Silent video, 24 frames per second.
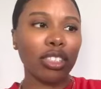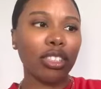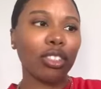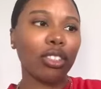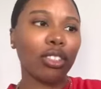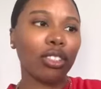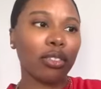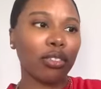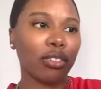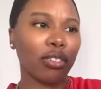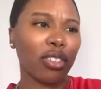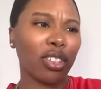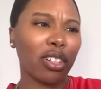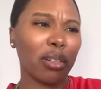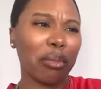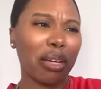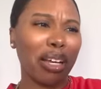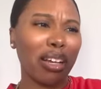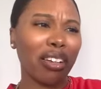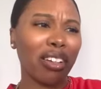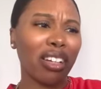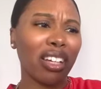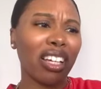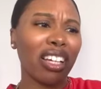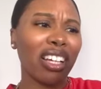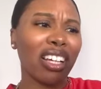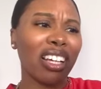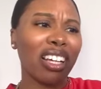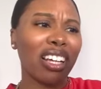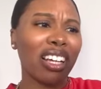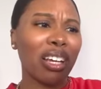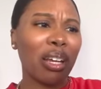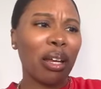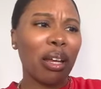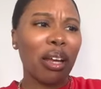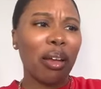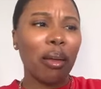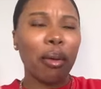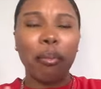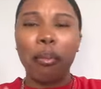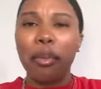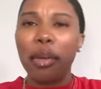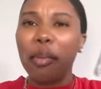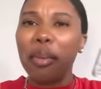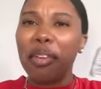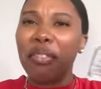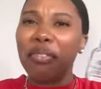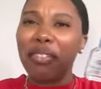goes for about
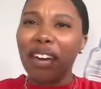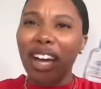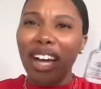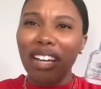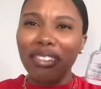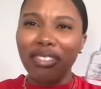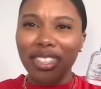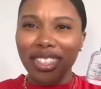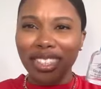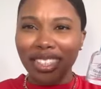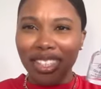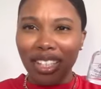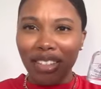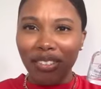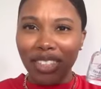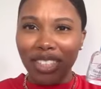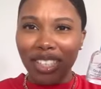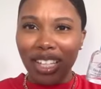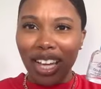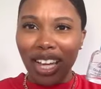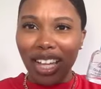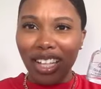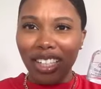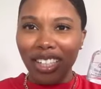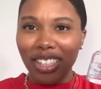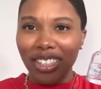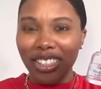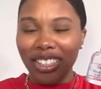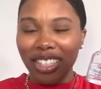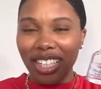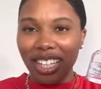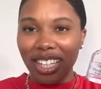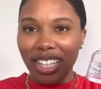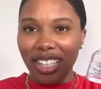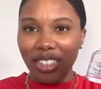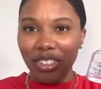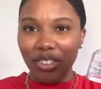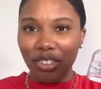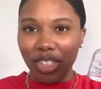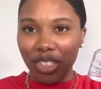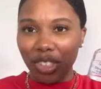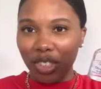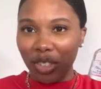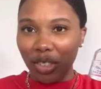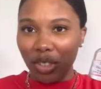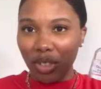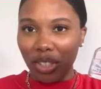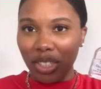maybe $5 to $7 at
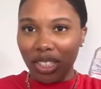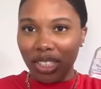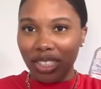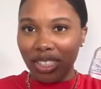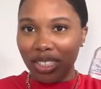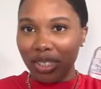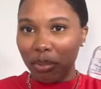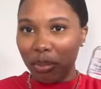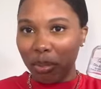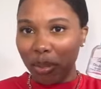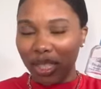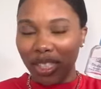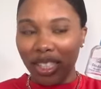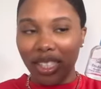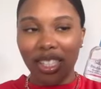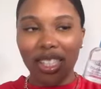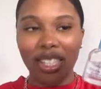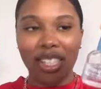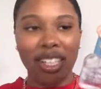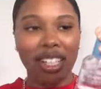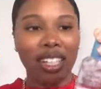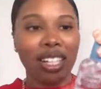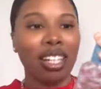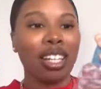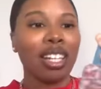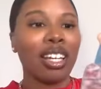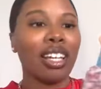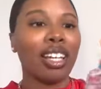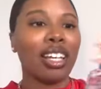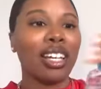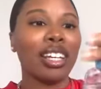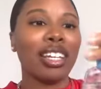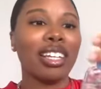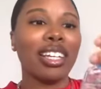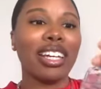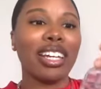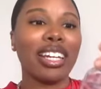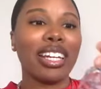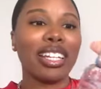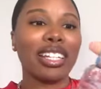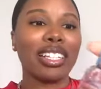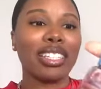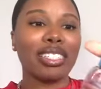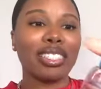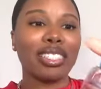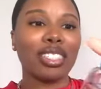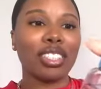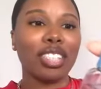drugstores, but yeah, it
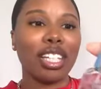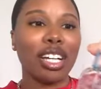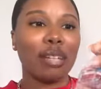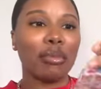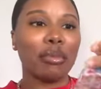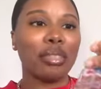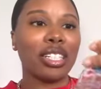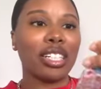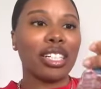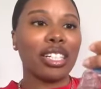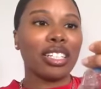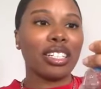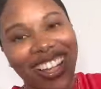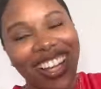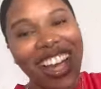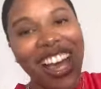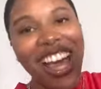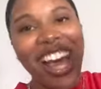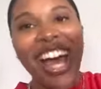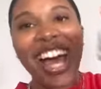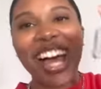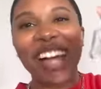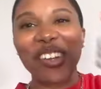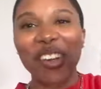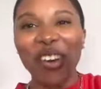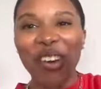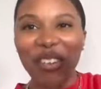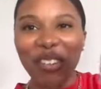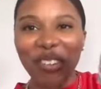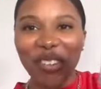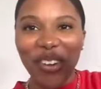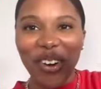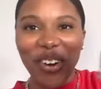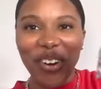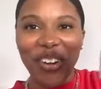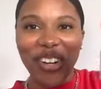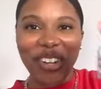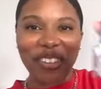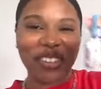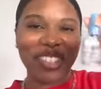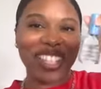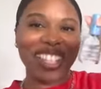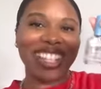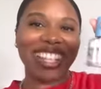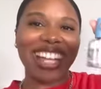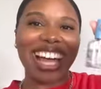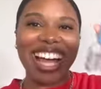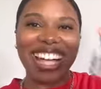gets the job done. I don't know if
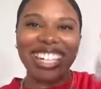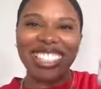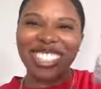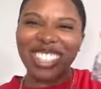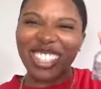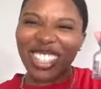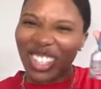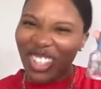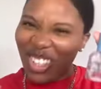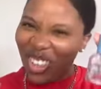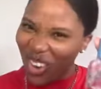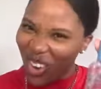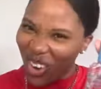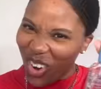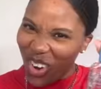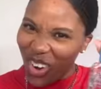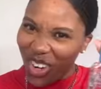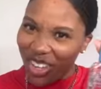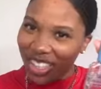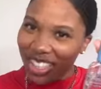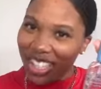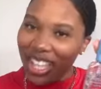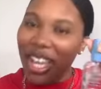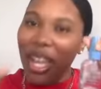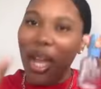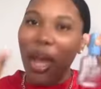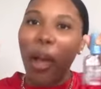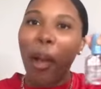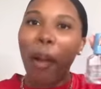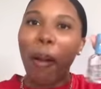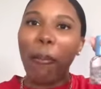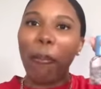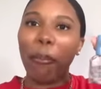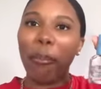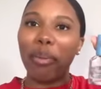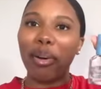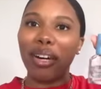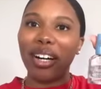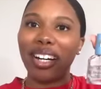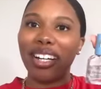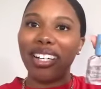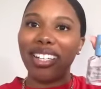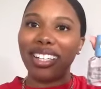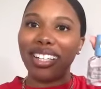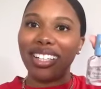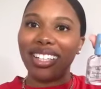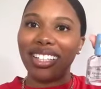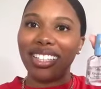it lasts long,
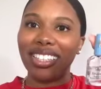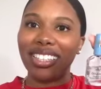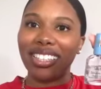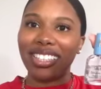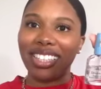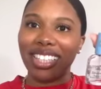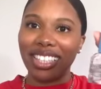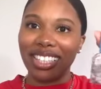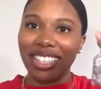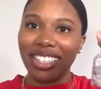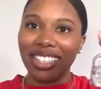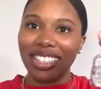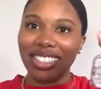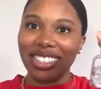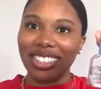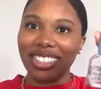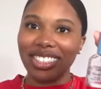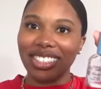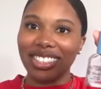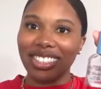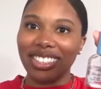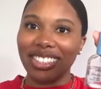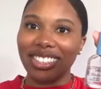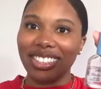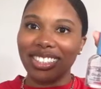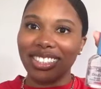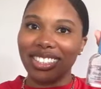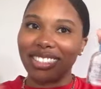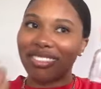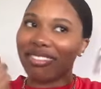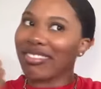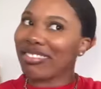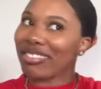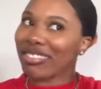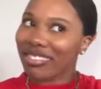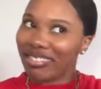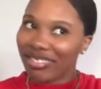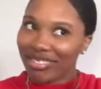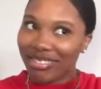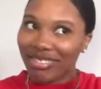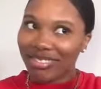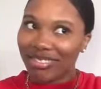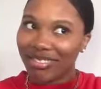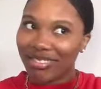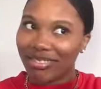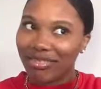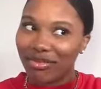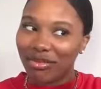but it does
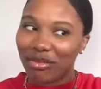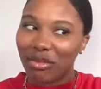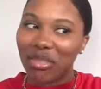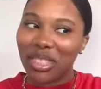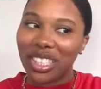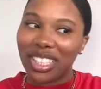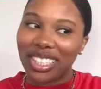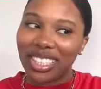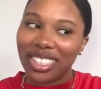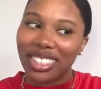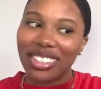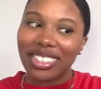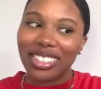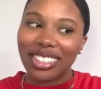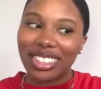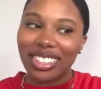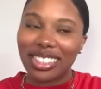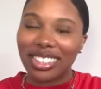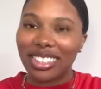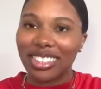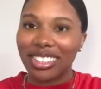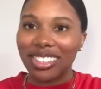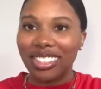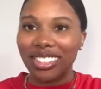what it says